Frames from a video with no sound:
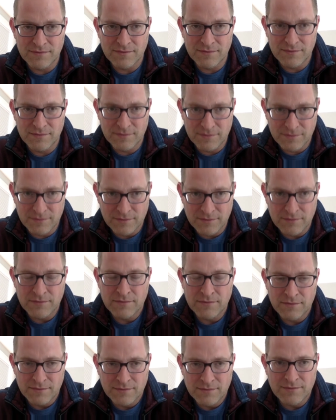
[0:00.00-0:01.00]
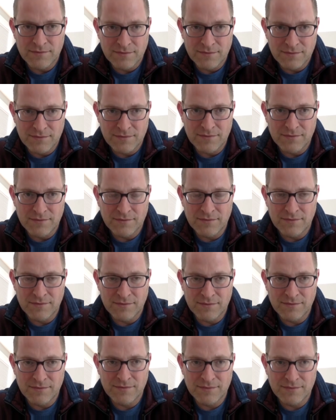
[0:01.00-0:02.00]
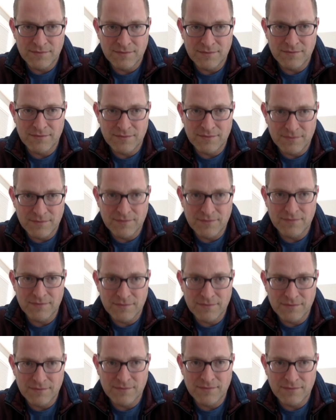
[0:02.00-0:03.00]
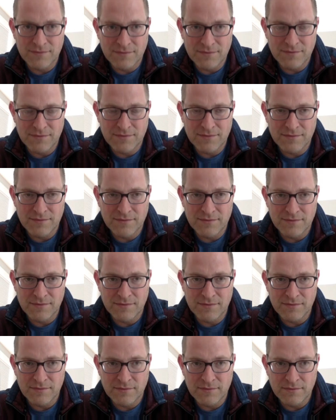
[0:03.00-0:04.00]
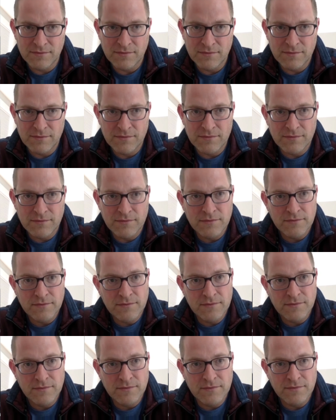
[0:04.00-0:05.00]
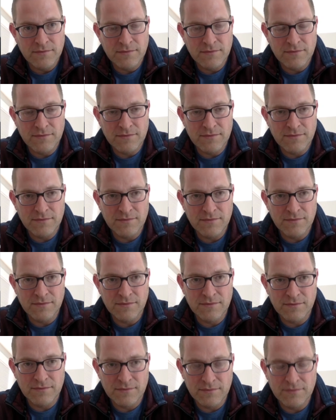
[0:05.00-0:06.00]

[no speech]